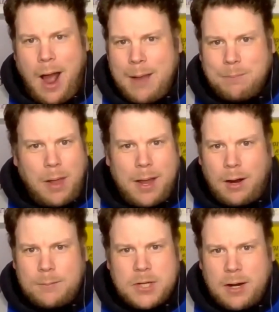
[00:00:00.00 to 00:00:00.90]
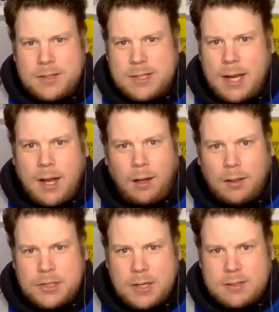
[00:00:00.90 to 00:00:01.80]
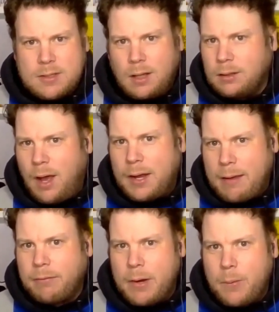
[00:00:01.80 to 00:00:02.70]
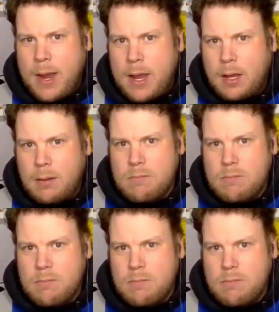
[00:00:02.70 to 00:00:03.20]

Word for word: I play armchair psychologist a lot every week.